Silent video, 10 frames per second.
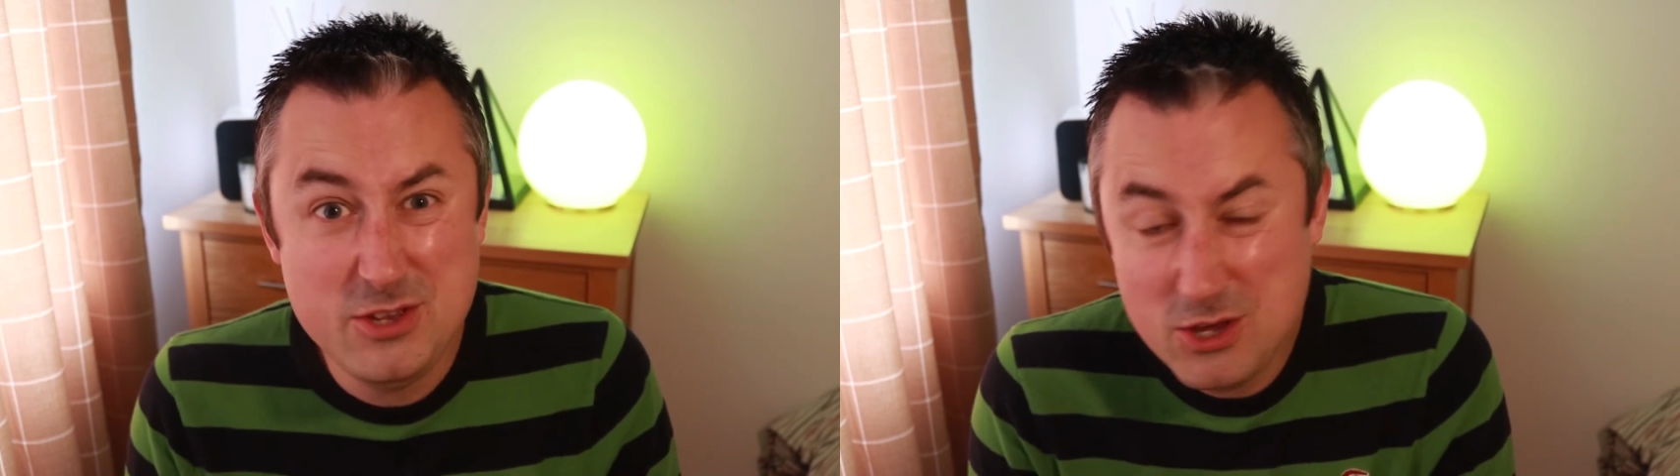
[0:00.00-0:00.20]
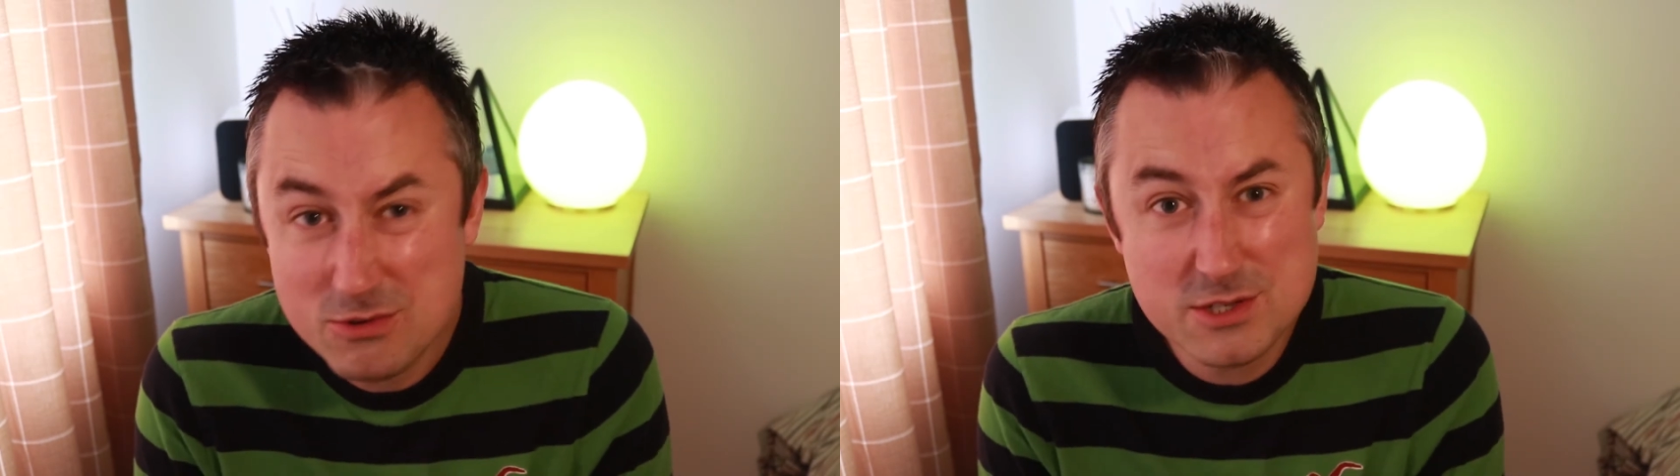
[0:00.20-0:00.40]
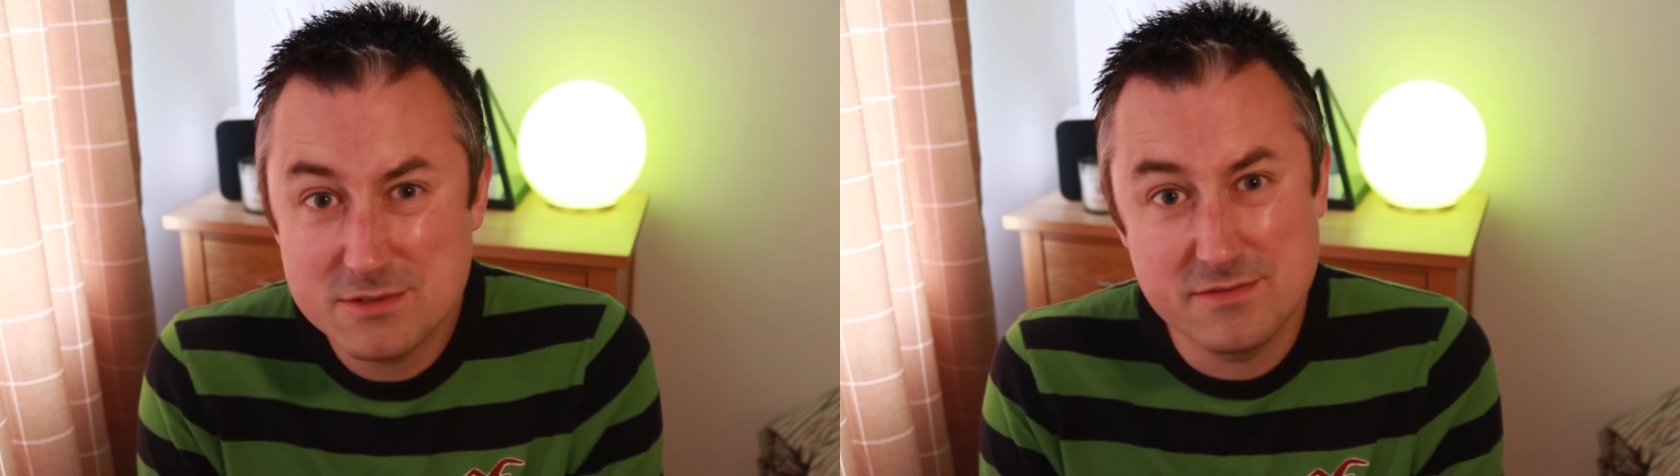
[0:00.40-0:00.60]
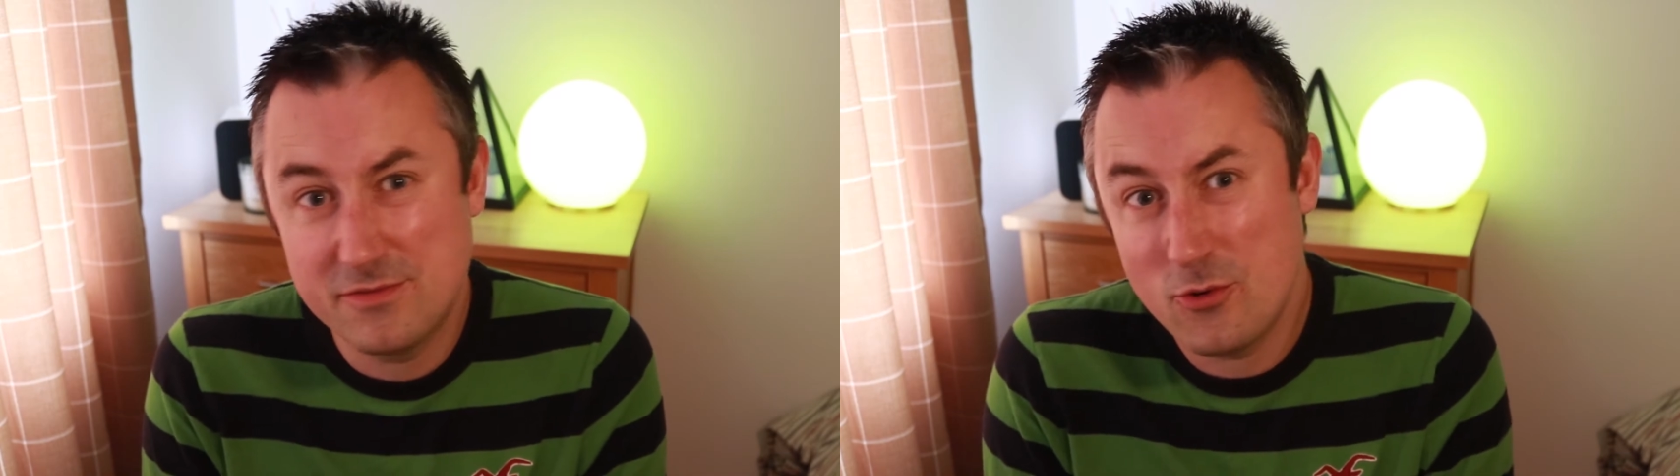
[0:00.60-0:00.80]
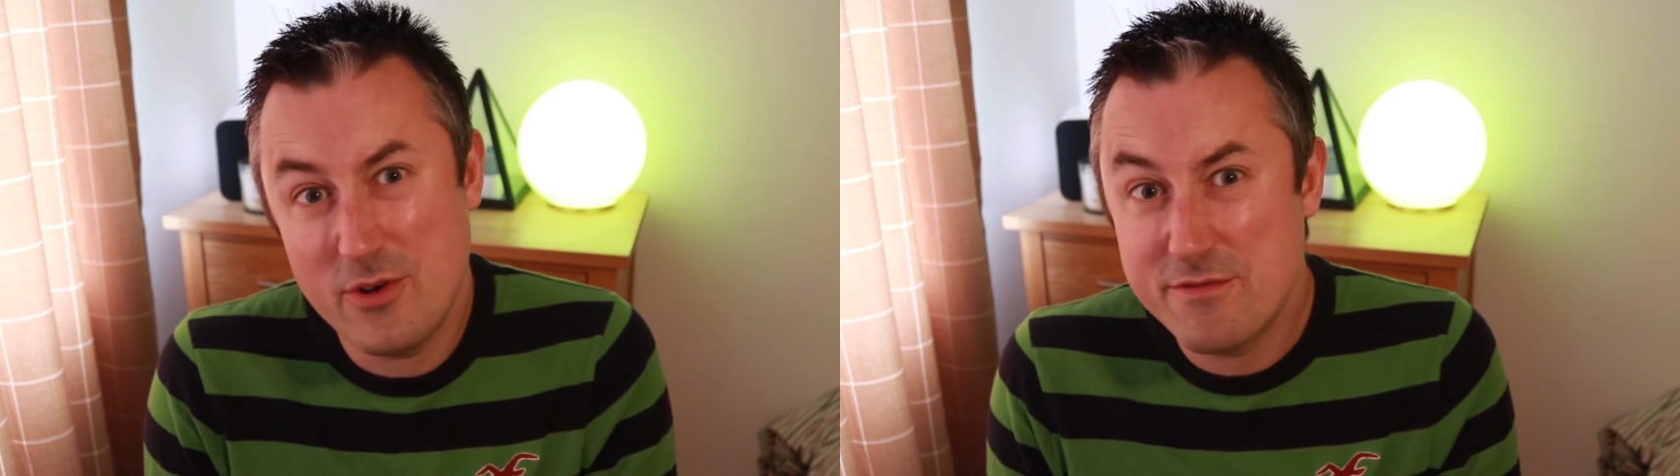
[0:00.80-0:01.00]

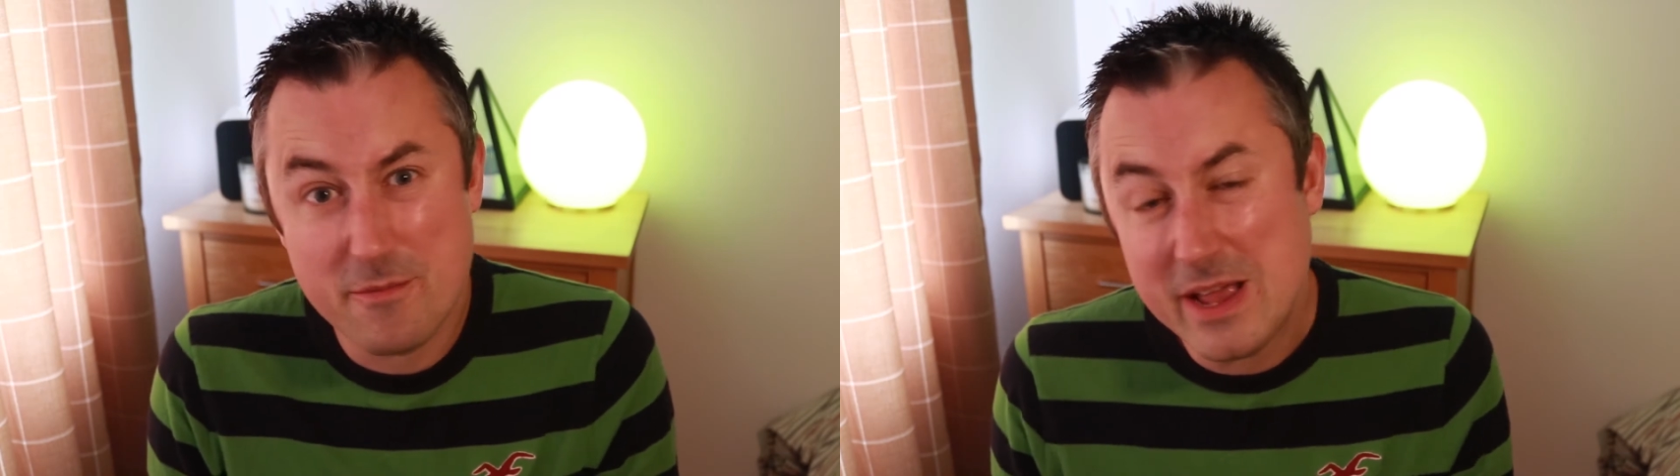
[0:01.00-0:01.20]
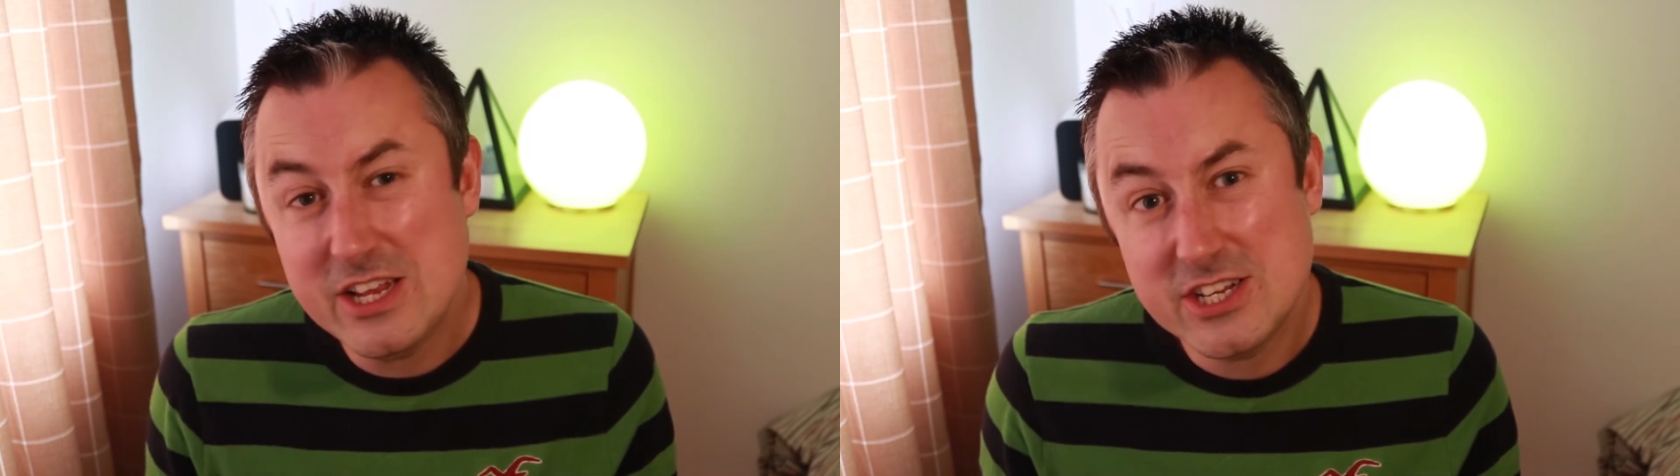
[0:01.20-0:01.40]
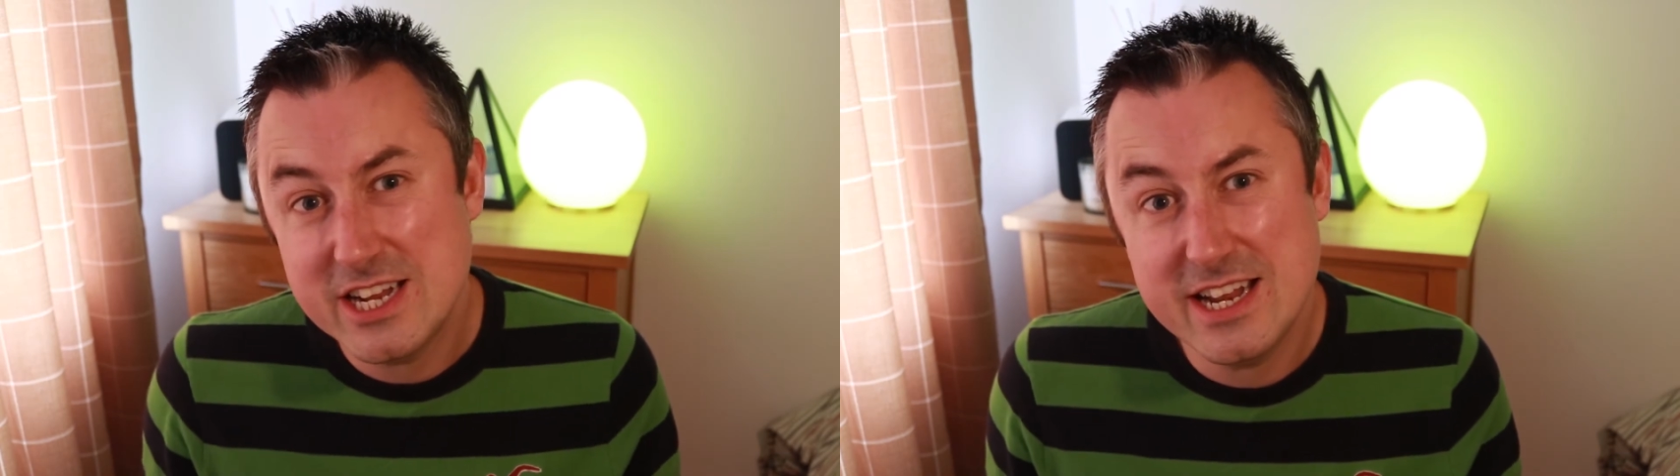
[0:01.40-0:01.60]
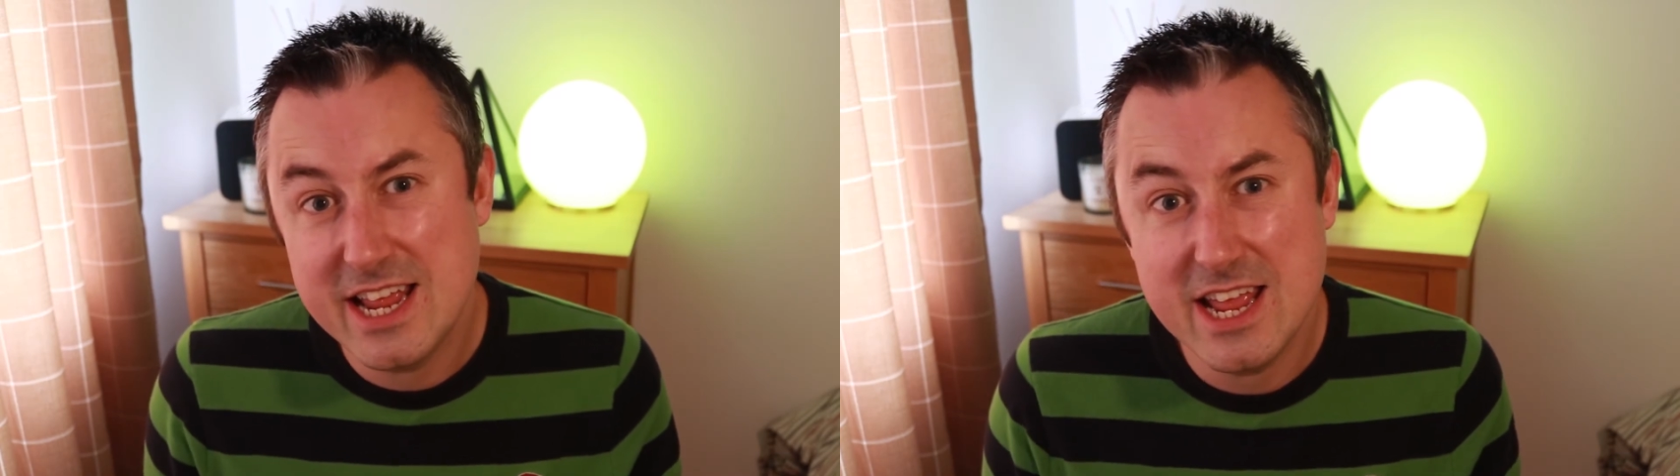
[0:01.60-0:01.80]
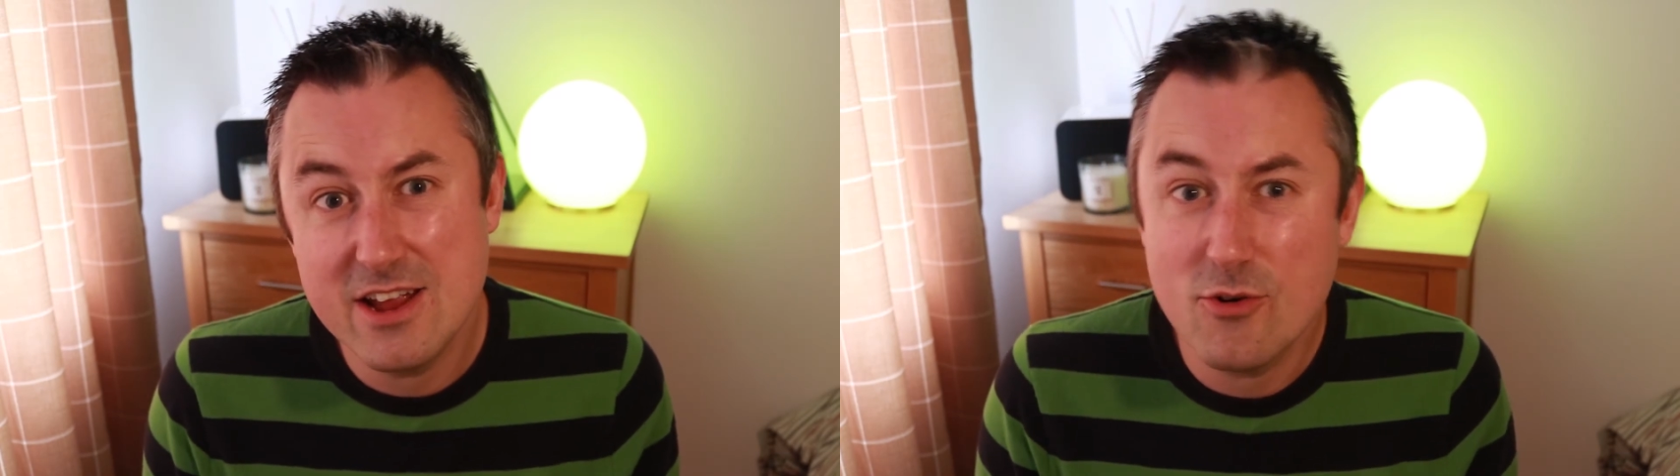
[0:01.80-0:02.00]
useful information in
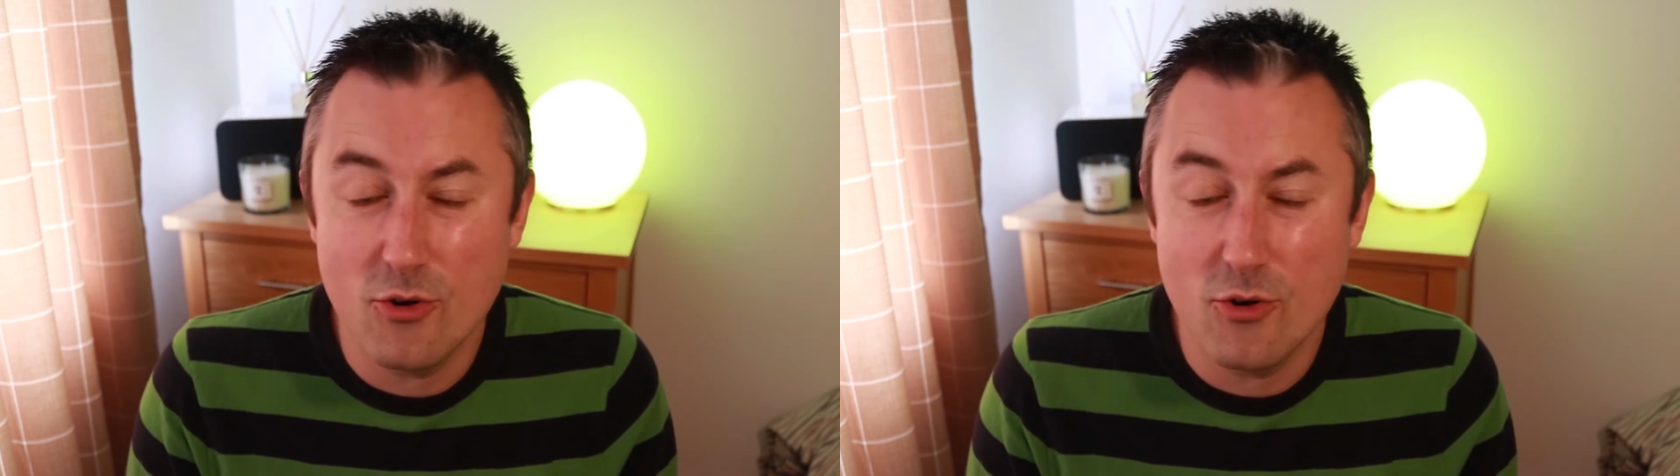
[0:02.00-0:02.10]
here,